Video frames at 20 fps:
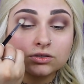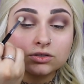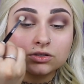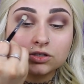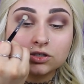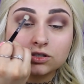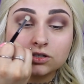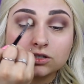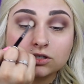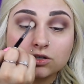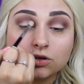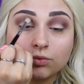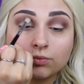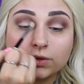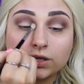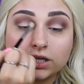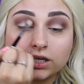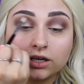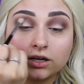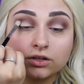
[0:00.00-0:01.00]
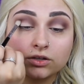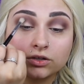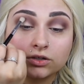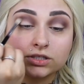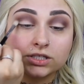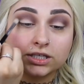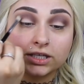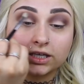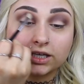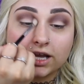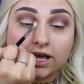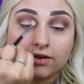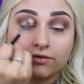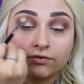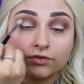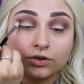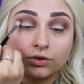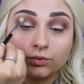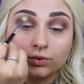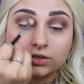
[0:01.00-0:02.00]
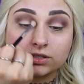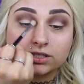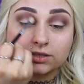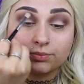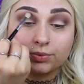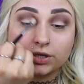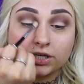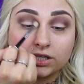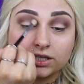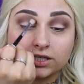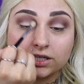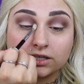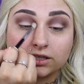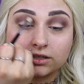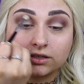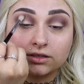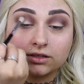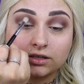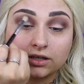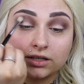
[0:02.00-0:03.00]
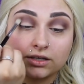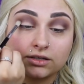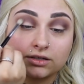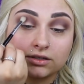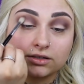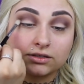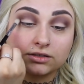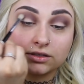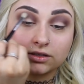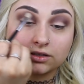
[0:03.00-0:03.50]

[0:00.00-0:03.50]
to so many others and get everyone's opinion, and